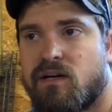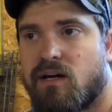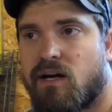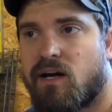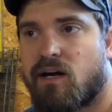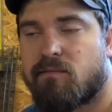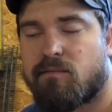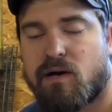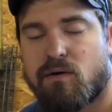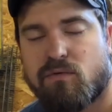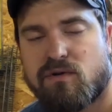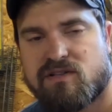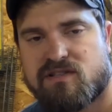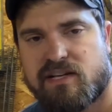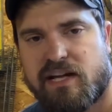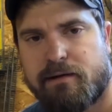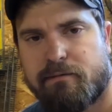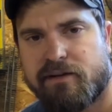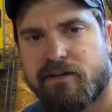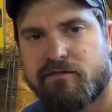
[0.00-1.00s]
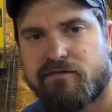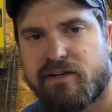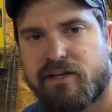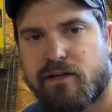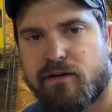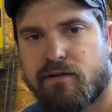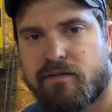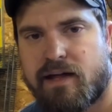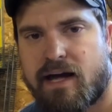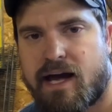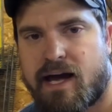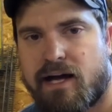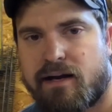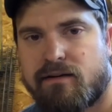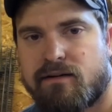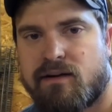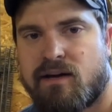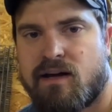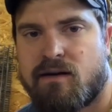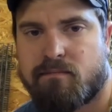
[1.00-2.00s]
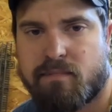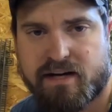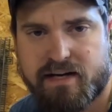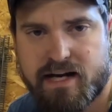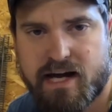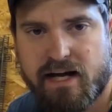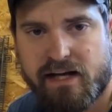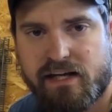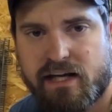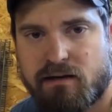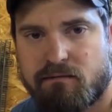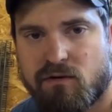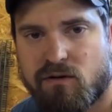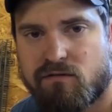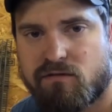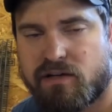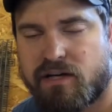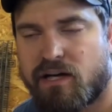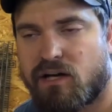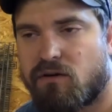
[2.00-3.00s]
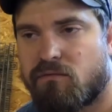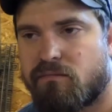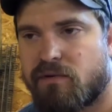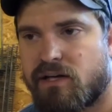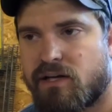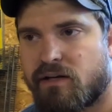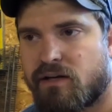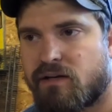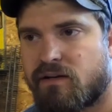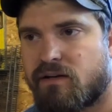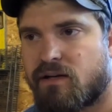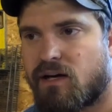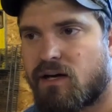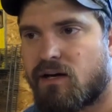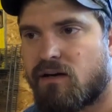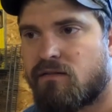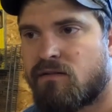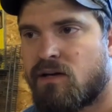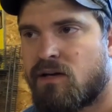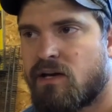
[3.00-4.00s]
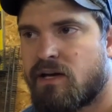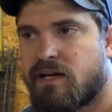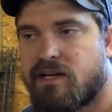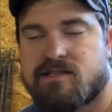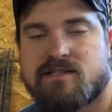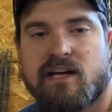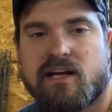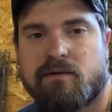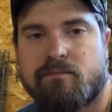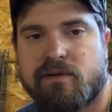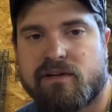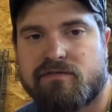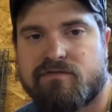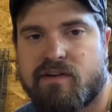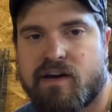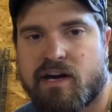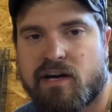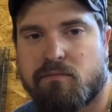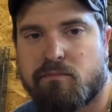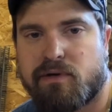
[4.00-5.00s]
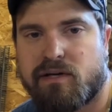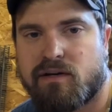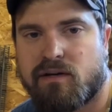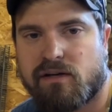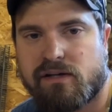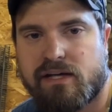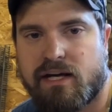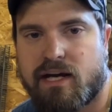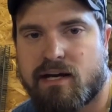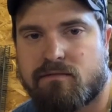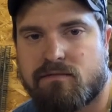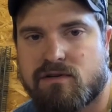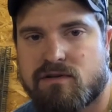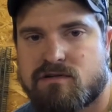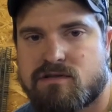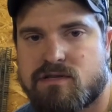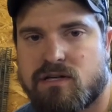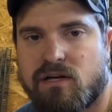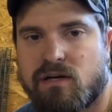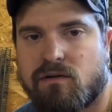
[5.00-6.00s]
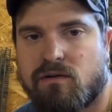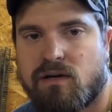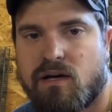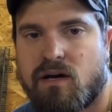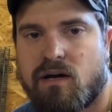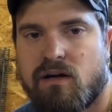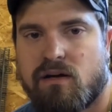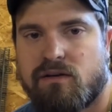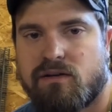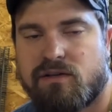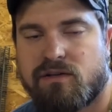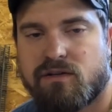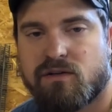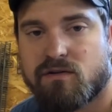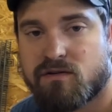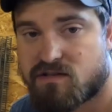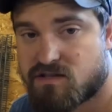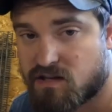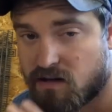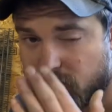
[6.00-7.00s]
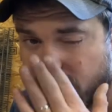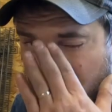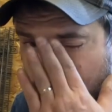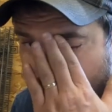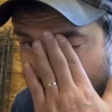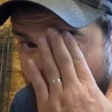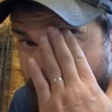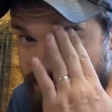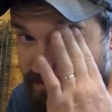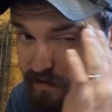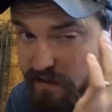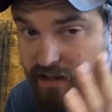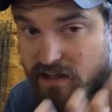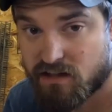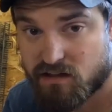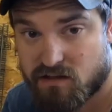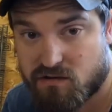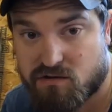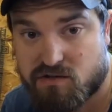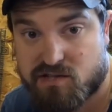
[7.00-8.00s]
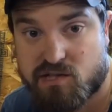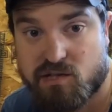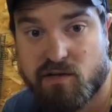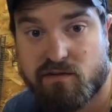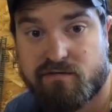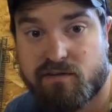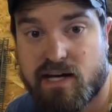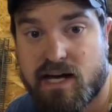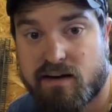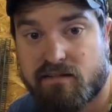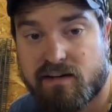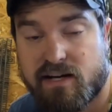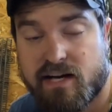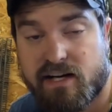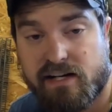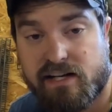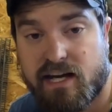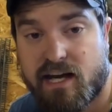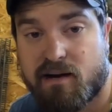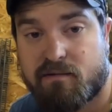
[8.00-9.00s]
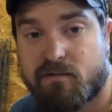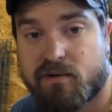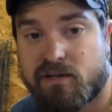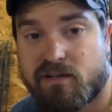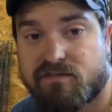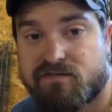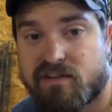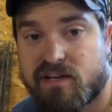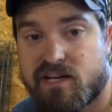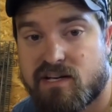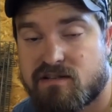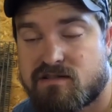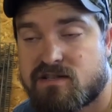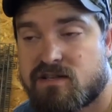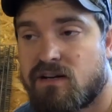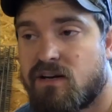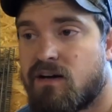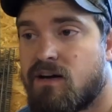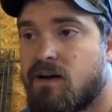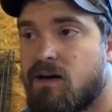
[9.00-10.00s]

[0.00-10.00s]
I wasn't able to video that. My dad came over and helped me, and he's not a big fan of being on camera, so, you know, it's something to definitely get used to if you haven't had a camera in your face.